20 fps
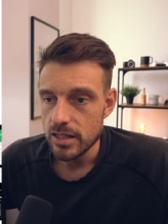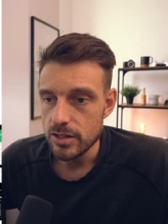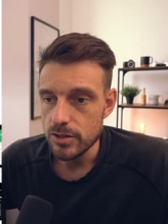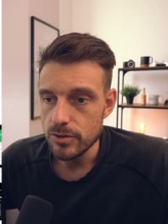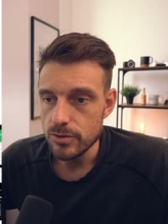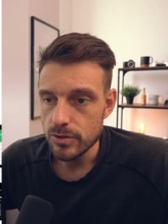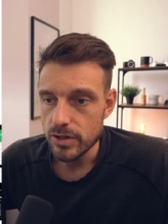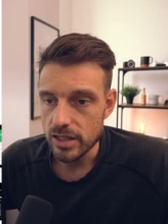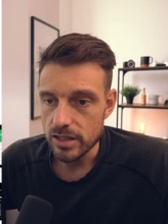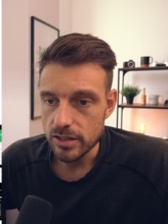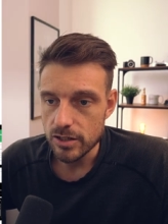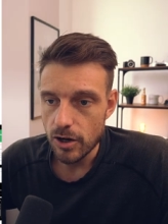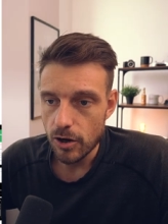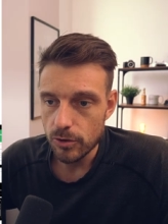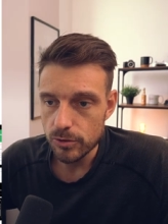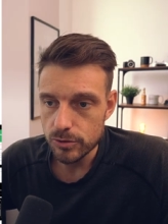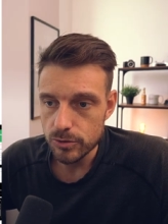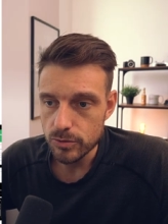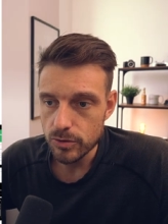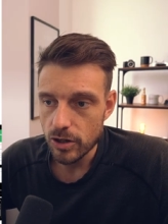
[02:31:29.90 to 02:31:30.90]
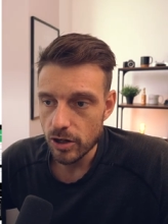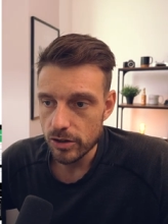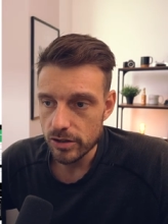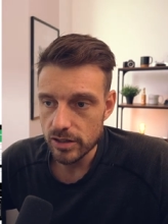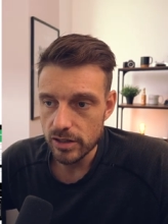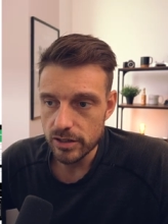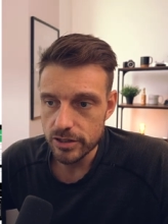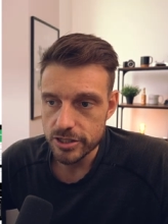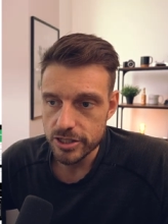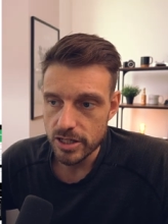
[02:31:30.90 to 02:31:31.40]
you can go to
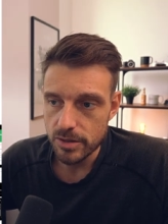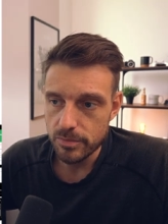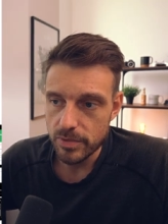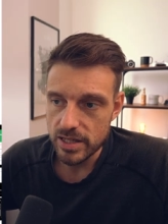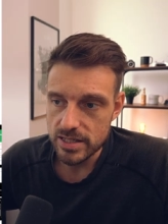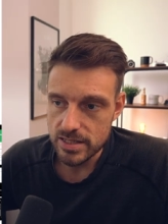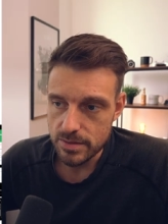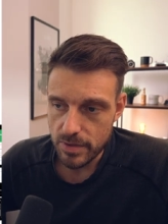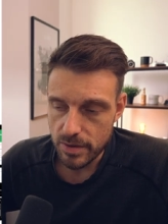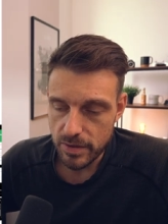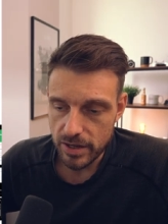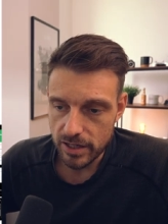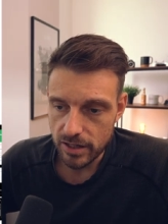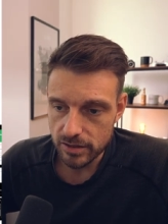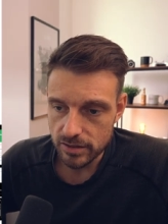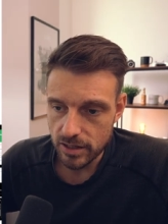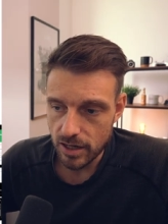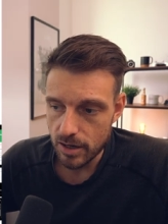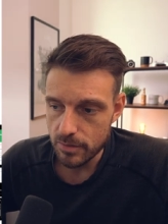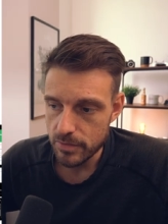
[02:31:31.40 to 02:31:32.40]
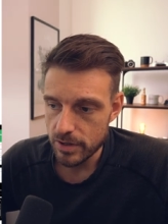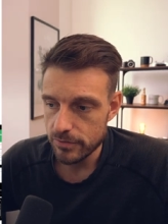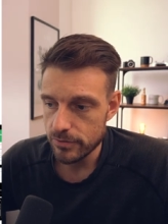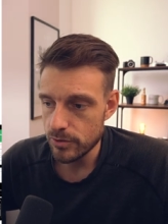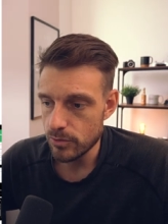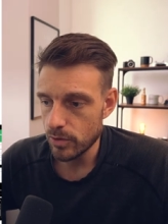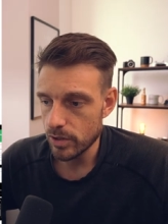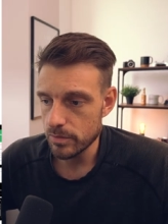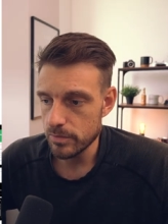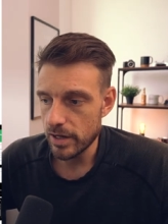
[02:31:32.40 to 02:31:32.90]
cardealershipsmma.com
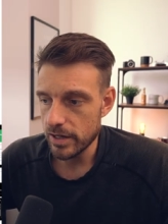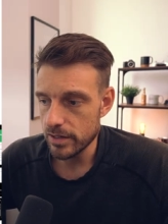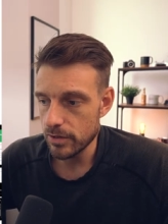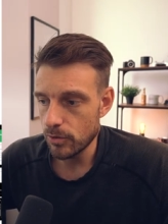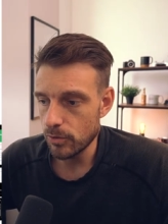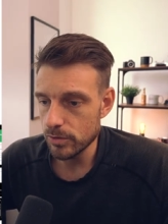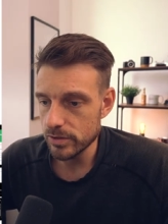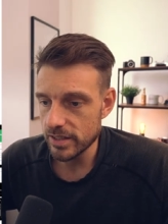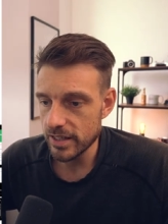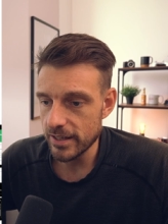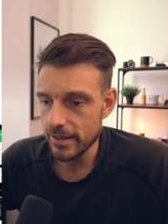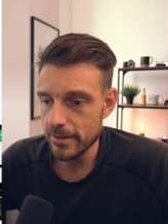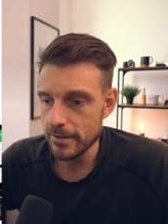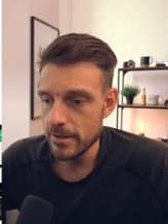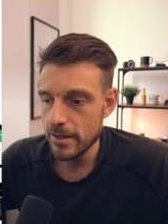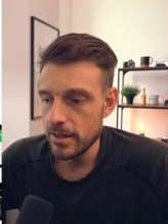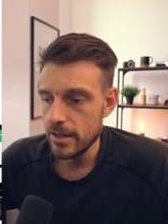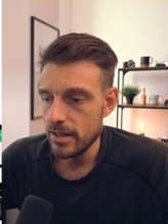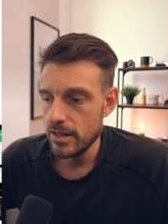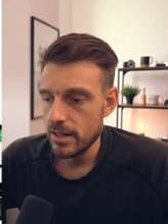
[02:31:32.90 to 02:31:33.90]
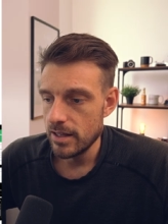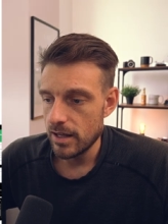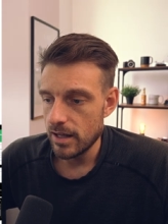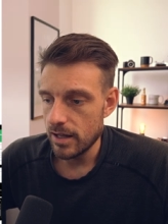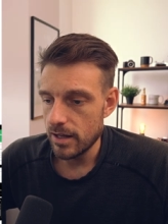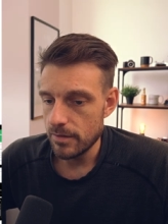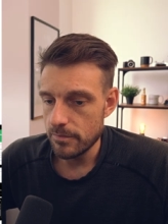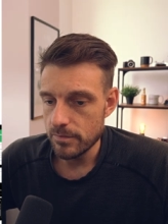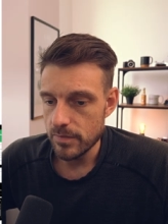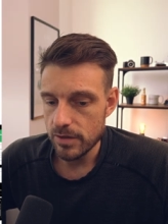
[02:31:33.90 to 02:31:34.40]
if you want to buy the whole thing.
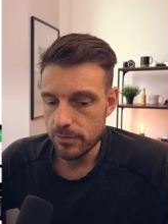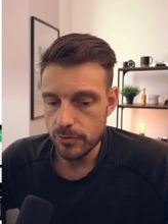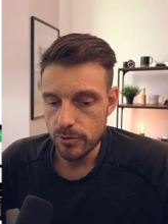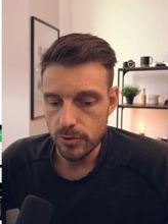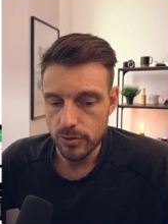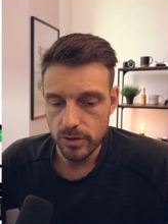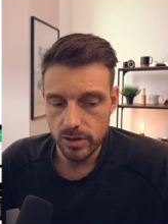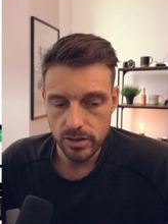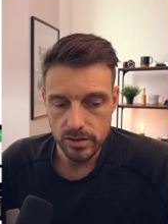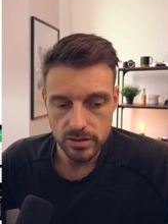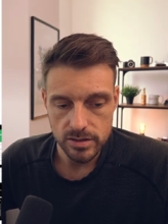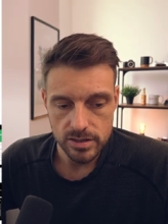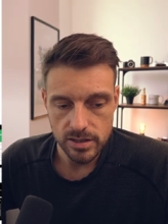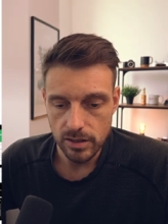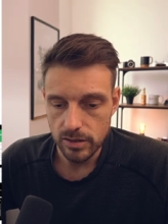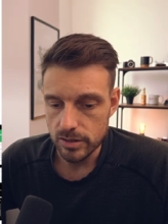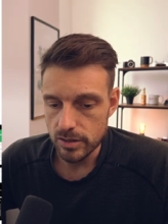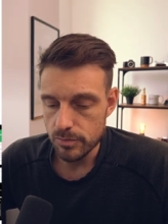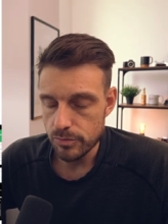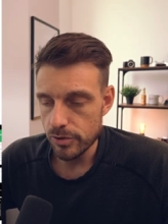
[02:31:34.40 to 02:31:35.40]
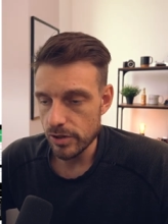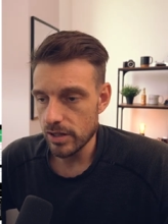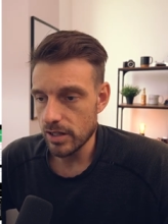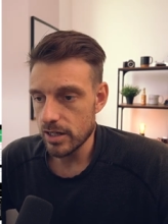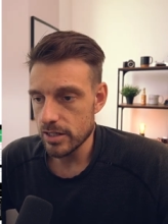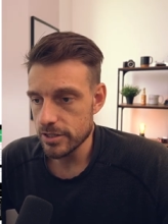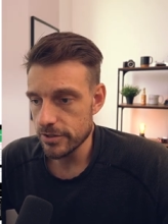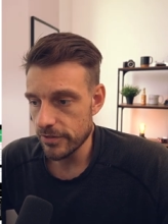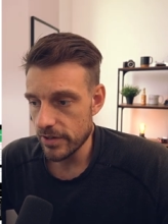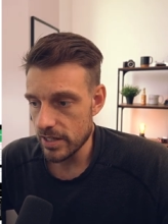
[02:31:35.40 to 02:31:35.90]
Um, if you are in the, still in the
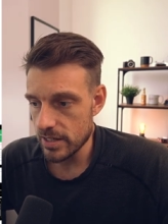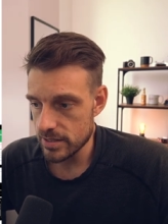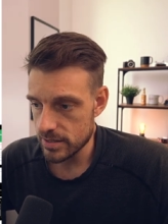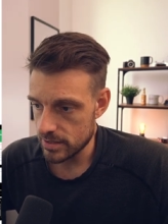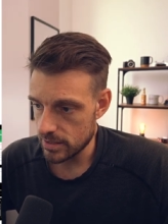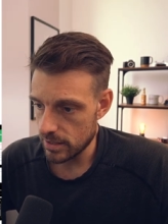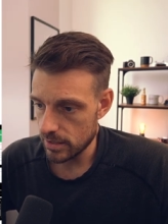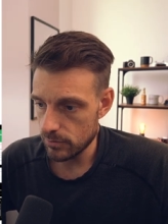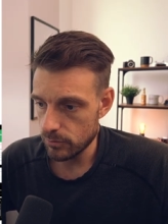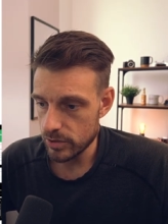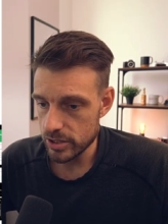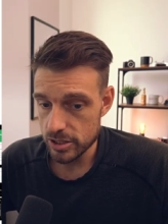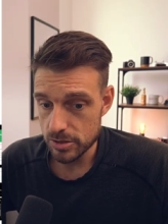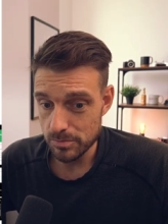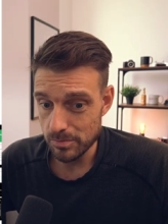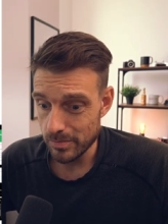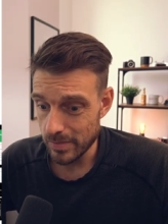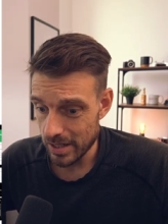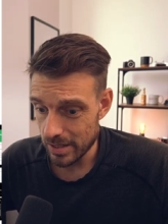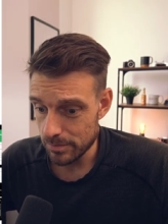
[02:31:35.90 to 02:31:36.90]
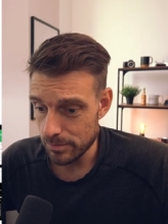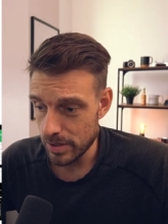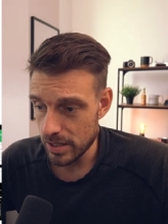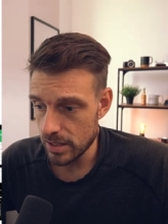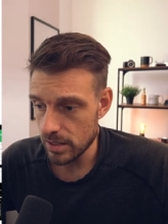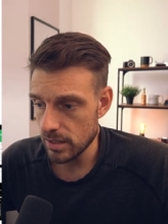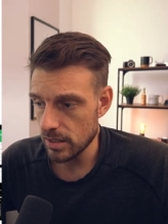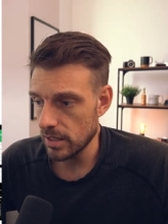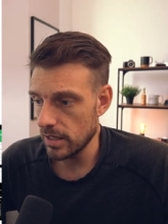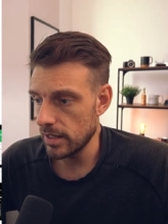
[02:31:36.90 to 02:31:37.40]
pre-launch phase, uh, which might
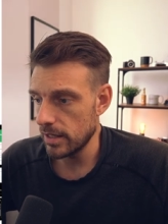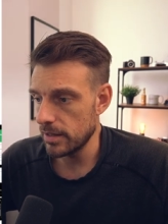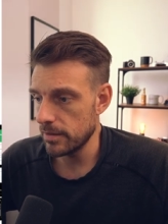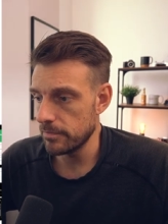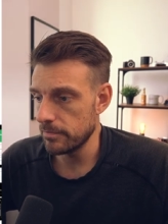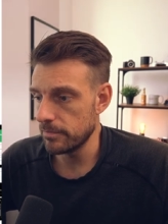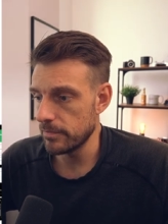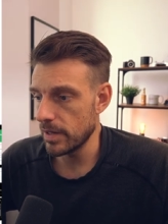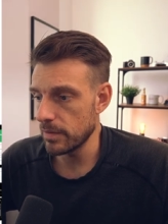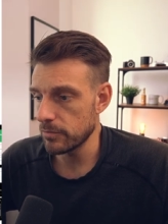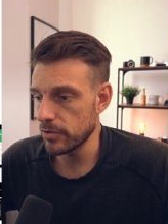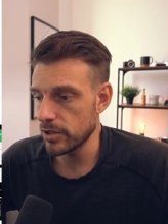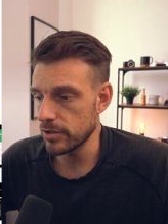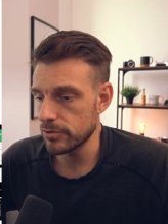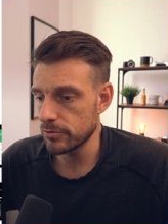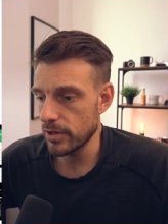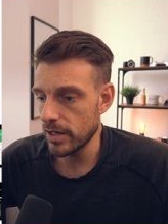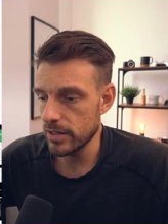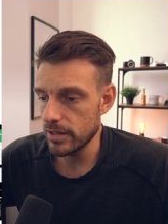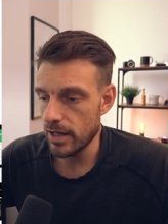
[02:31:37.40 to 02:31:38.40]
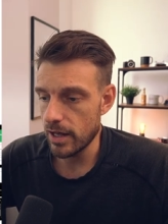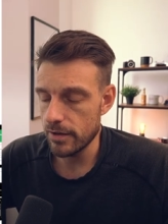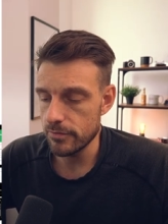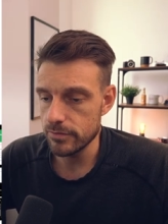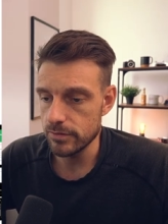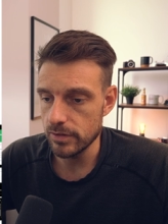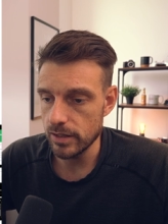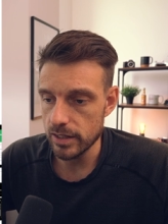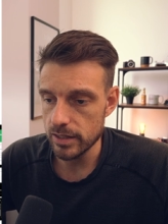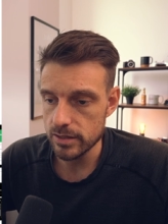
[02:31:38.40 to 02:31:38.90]
be, um, I'm gonna try to
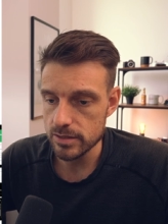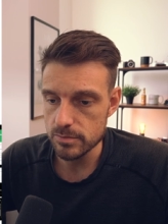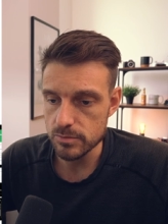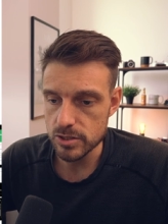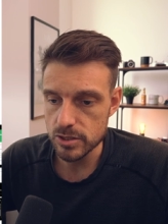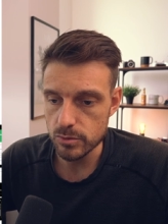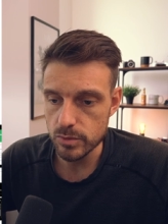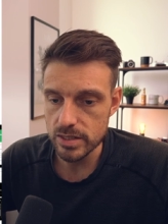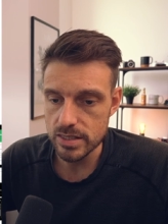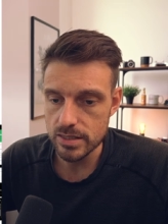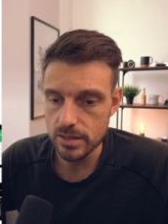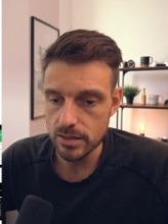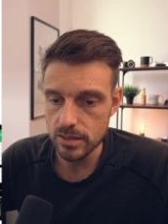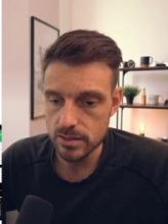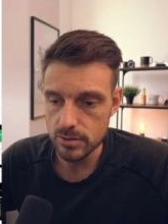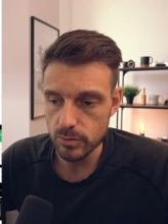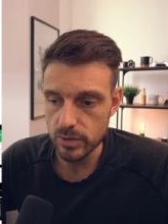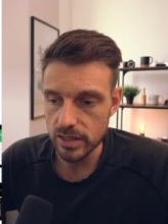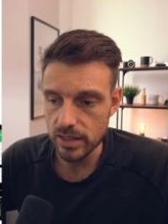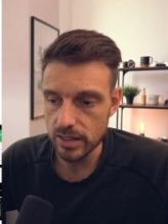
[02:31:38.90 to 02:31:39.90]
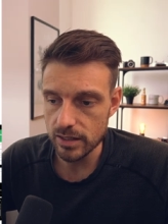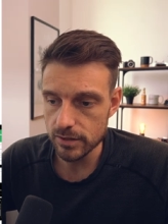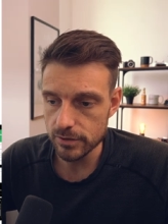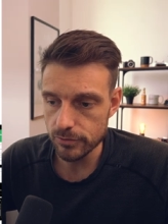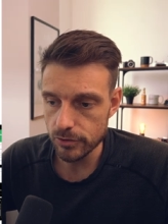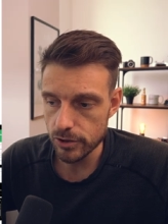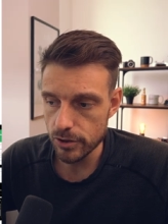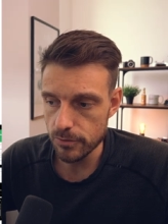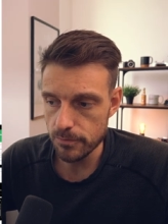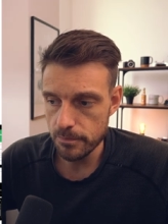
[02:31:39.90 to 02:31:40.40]
have like some sweet uh, sweet
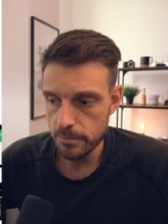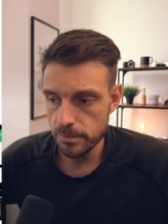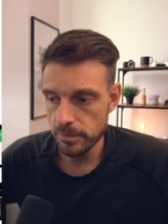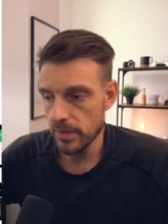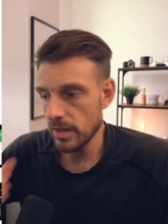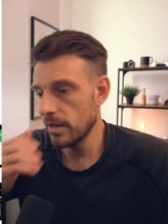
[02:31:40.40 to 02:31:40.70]
deals for you.